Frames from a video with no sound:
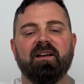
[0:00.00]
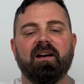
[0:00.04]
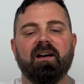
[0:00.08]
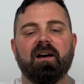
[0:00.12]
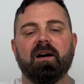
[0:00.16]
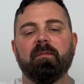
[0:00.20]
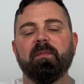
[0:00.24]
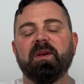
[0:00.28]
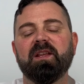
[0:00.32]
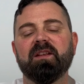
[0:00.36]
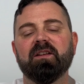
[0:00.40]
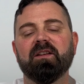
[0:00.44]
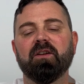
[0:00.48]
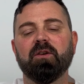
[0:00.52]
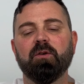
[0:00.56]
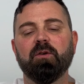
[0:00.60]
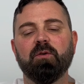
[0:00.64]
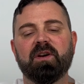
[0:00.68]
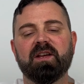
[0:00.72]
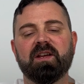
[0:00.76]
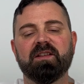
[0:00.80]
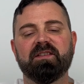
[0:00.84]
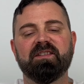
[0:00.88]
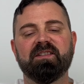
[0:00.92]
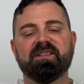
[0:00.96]
I mean, look
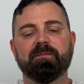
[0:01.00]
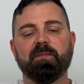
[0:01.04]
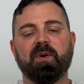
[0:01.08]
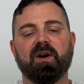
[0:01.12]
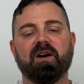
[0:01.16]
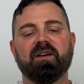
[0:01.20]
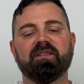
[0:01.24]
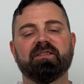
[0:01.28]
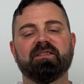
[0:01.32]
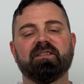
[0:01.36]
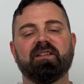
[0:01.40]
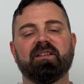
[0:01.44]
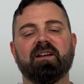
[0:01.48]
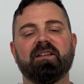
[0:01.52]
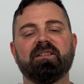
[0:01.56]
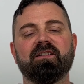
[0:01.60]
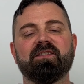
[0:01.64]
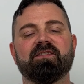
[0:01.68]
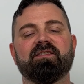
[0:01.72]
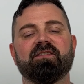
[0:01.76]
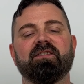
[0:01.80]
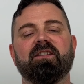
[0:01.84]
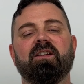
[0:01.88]
at this part, guys.